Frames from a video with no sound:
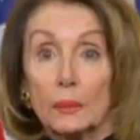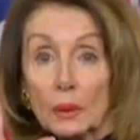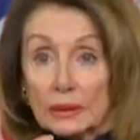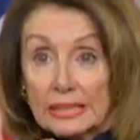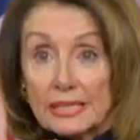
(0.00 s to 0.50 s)

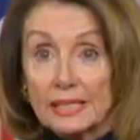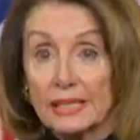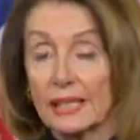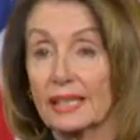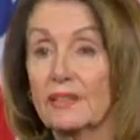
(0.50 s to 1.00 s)

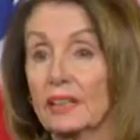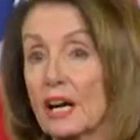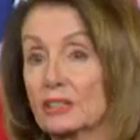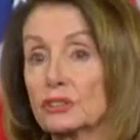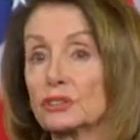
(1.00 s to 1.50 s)
listed in the
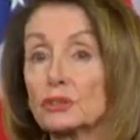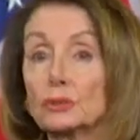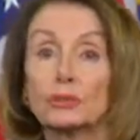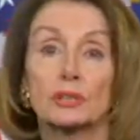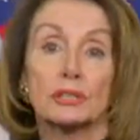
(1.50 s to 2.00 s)

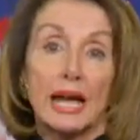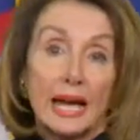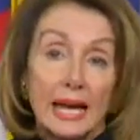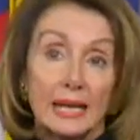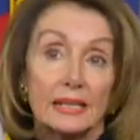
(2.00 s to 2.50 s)
Constitution,
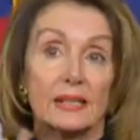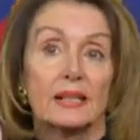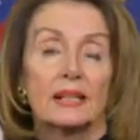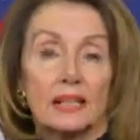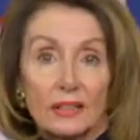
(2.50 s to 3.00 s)
and,
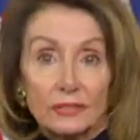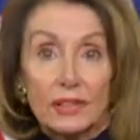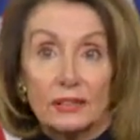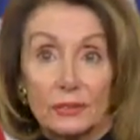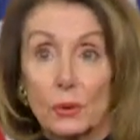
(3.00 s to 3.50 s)

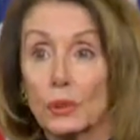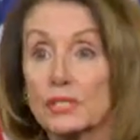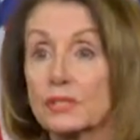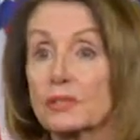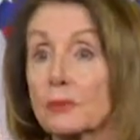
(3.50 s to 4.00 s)
of
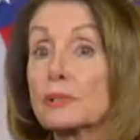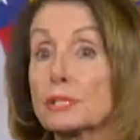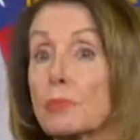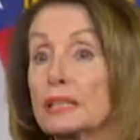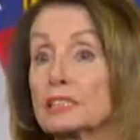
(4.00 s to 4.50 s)
course, the
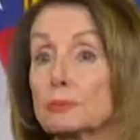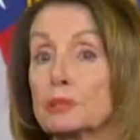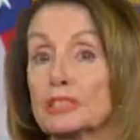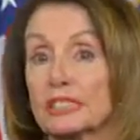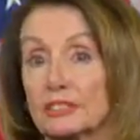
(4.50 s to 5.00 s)
responsibility